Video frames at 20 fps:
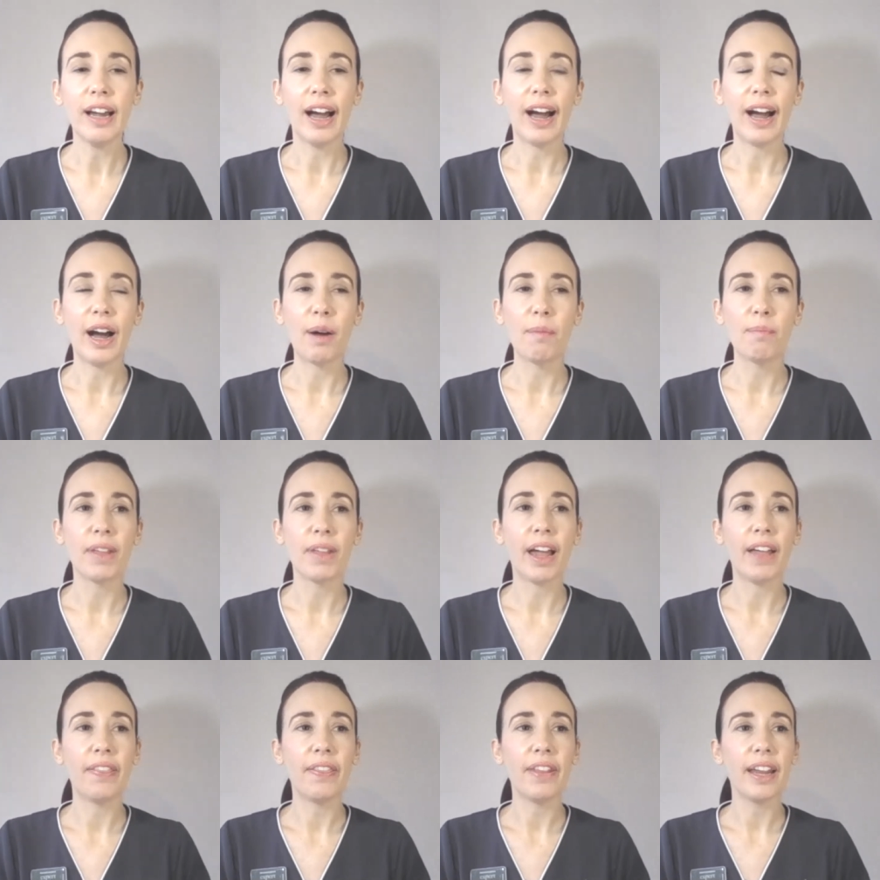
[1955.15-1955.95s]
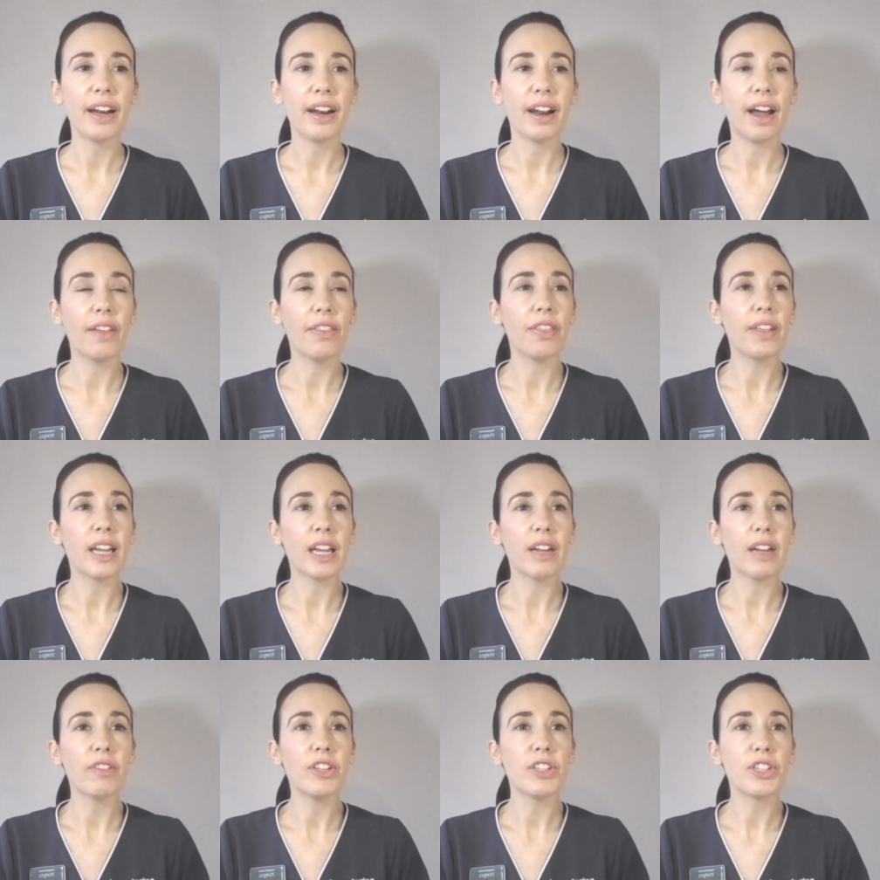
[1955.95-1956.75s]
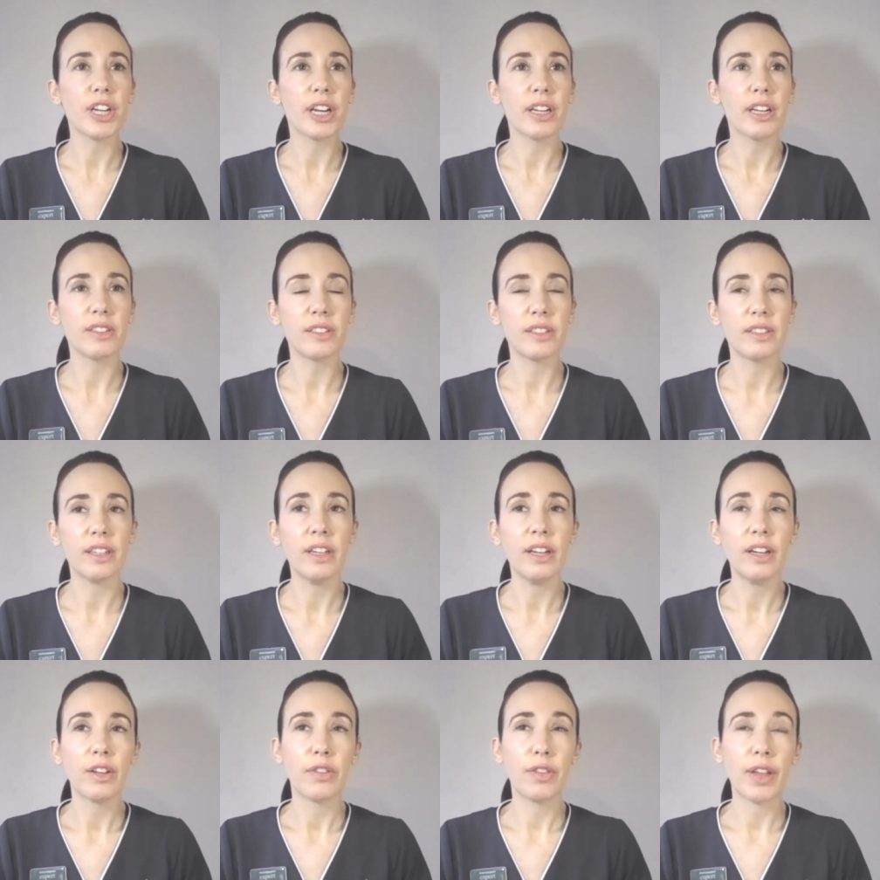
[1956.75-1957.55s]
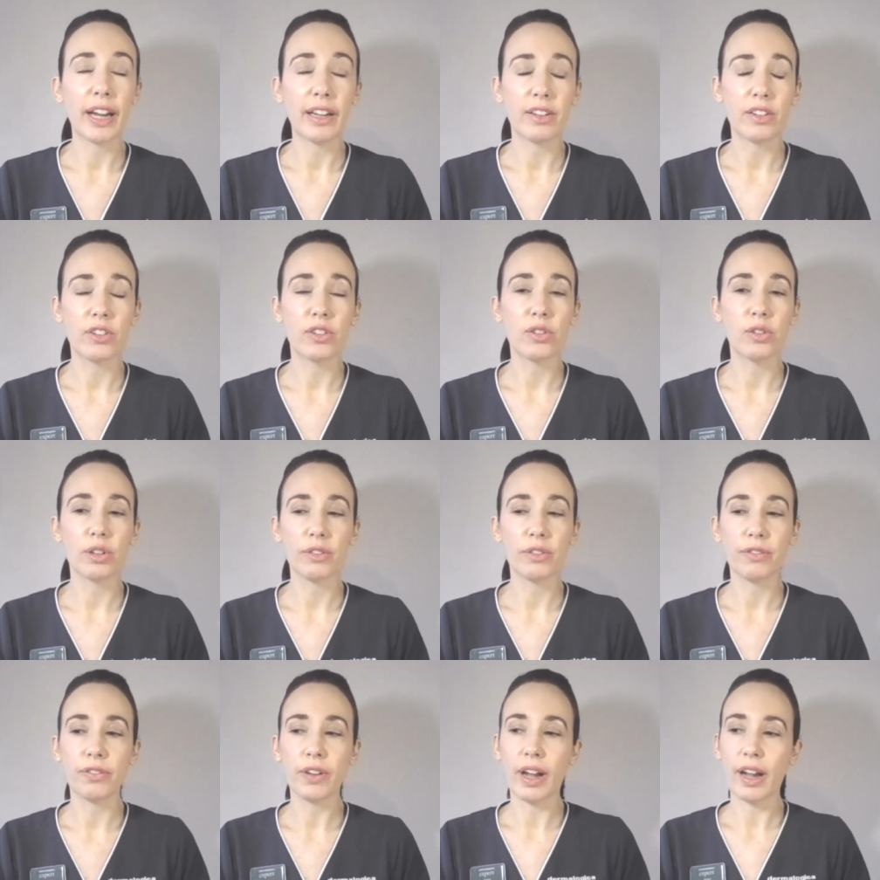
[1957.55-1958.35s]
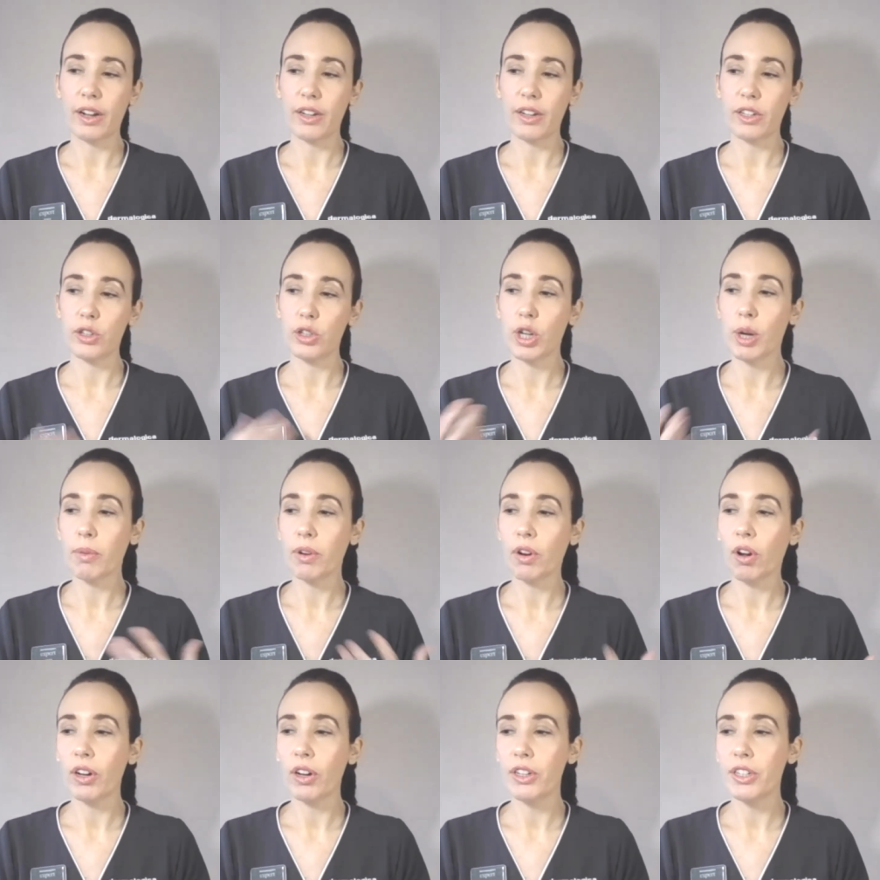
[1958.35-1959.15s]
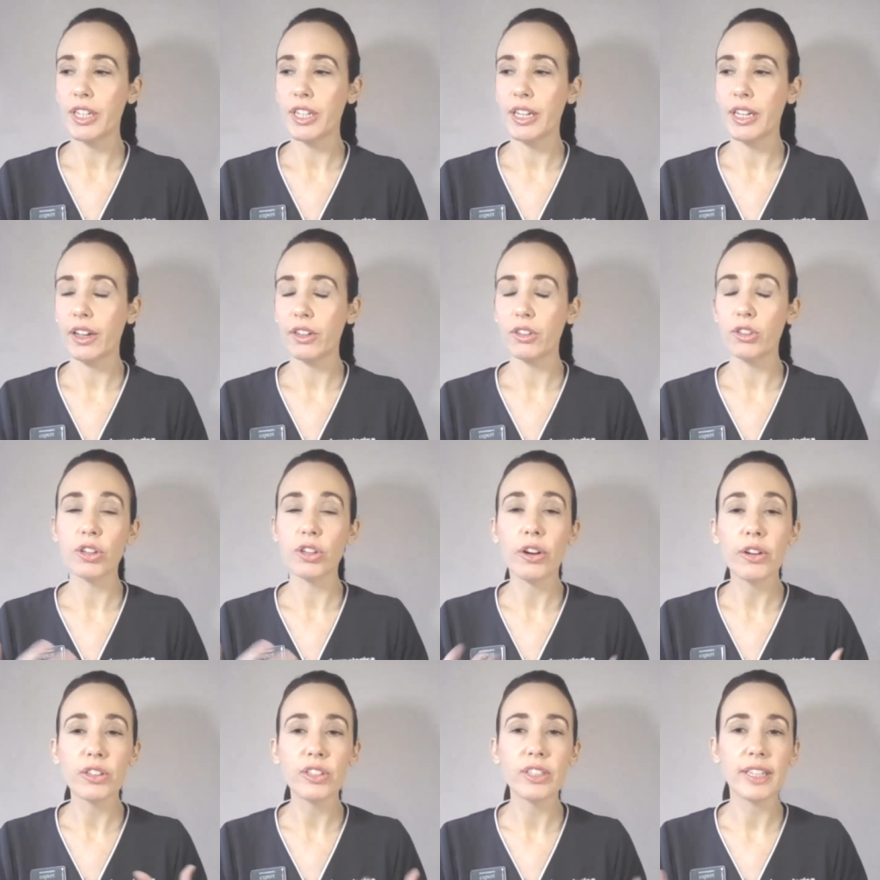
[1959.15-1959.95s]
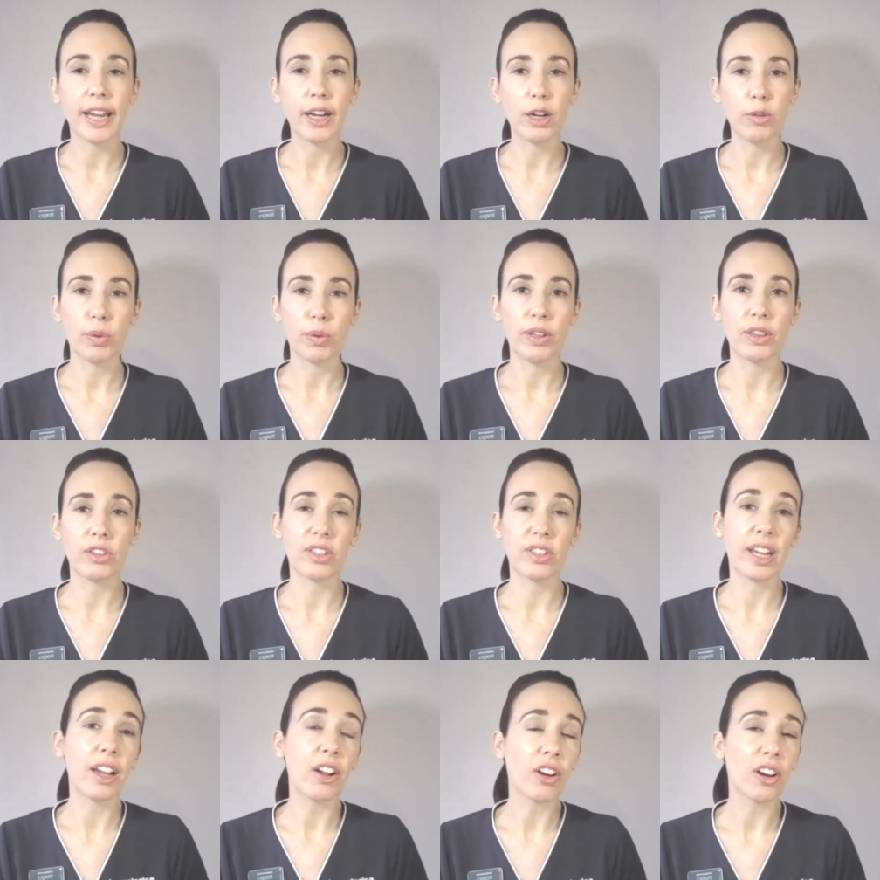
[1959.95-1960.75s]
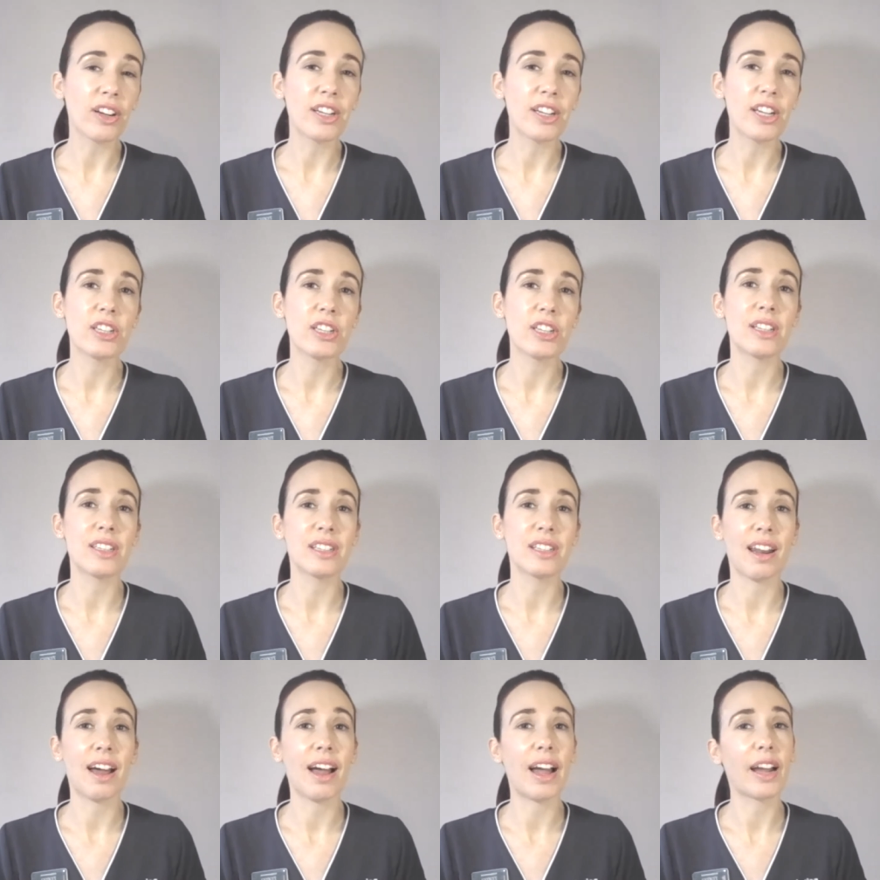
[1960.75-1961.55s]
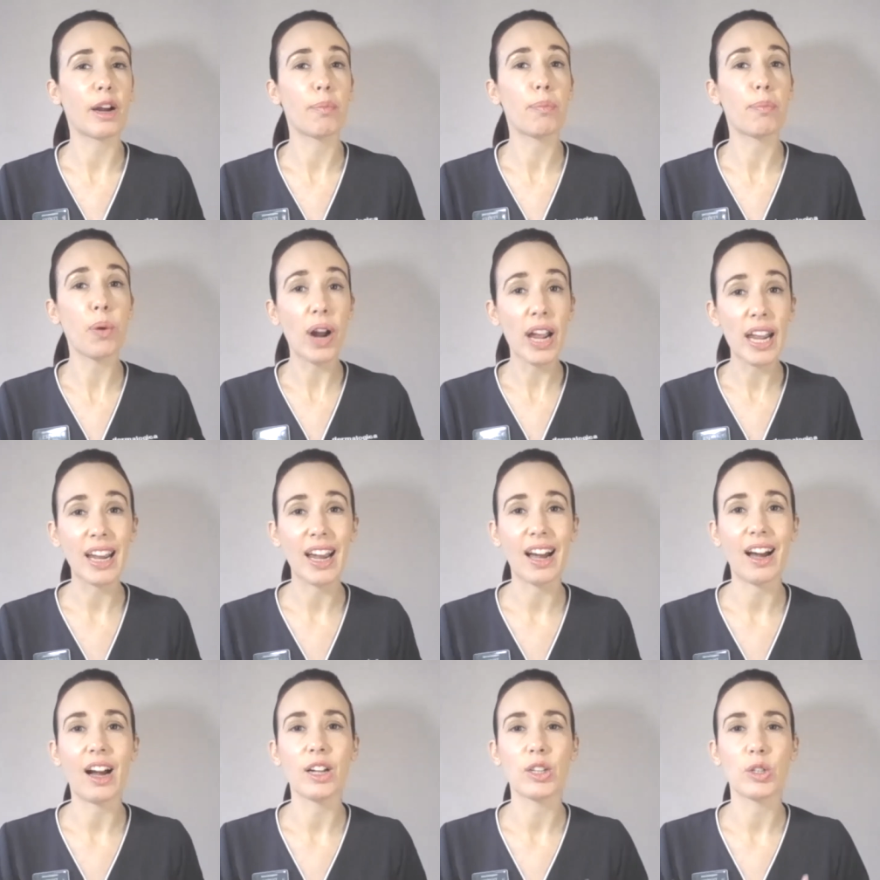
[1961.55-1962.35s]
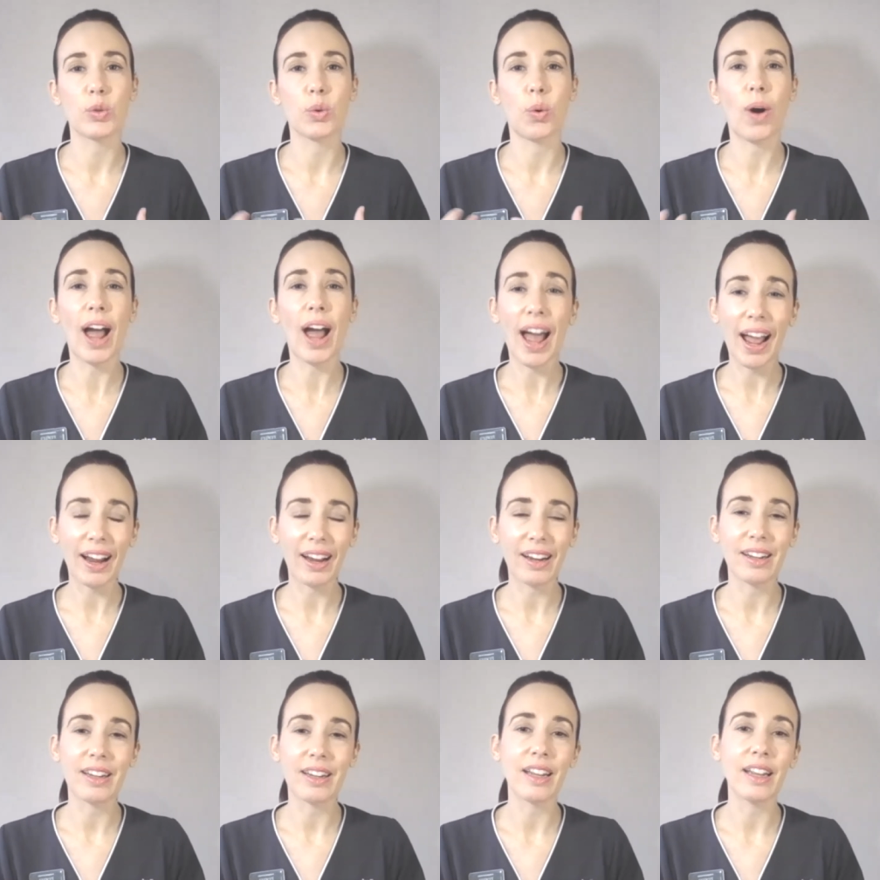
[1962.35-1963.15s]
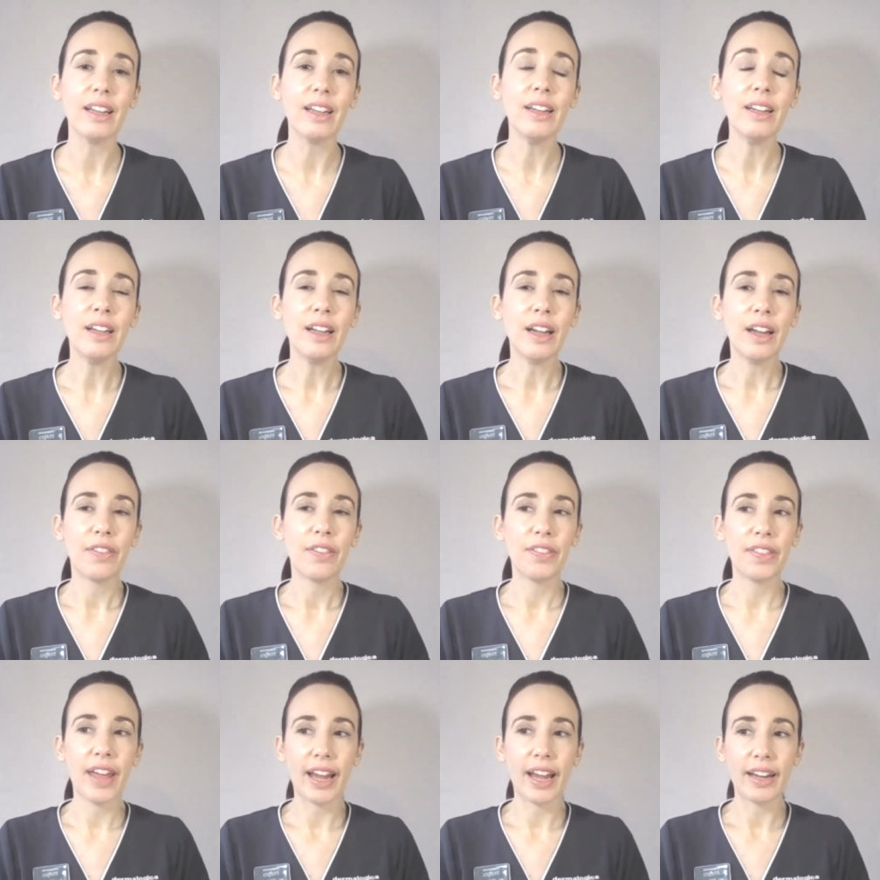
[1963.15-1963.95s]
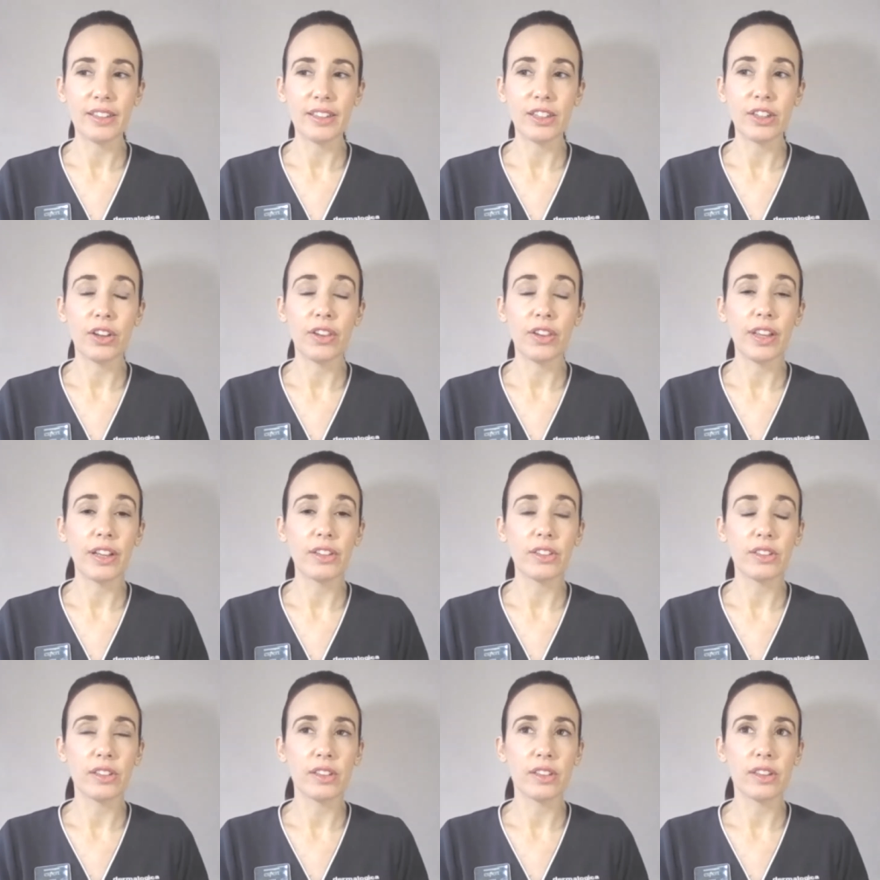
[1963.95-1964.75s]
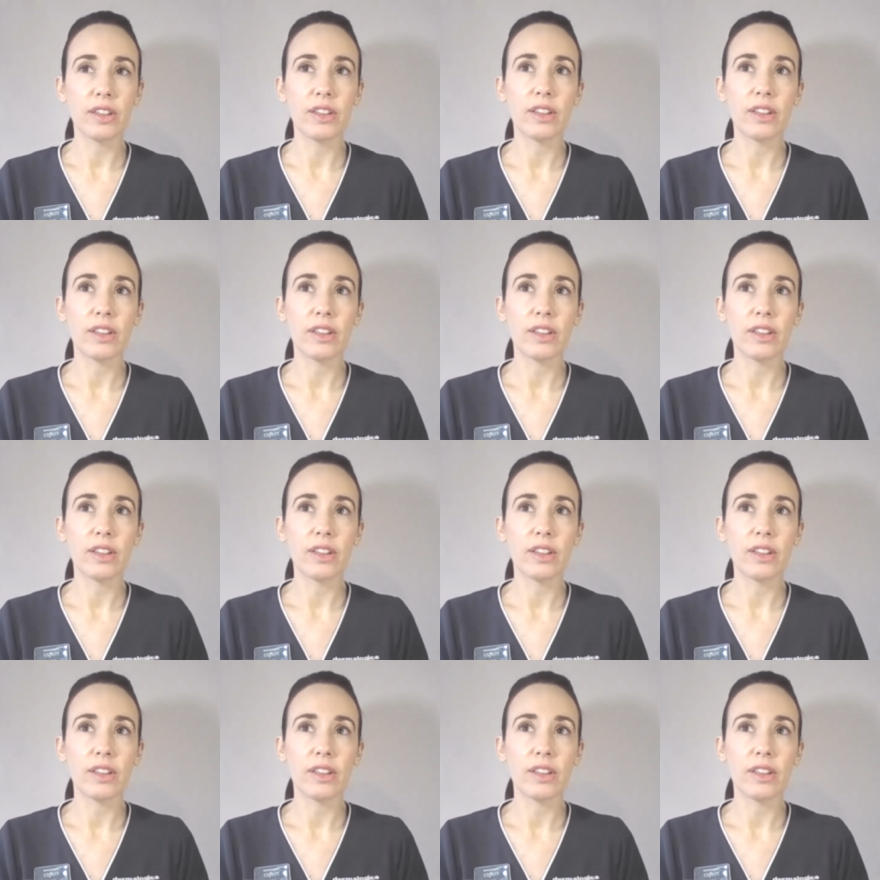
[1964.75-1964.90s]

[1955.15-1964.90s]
And then I think even just that sort of the terminology associated with skin conditions like breakouts or acne, that, you know, there's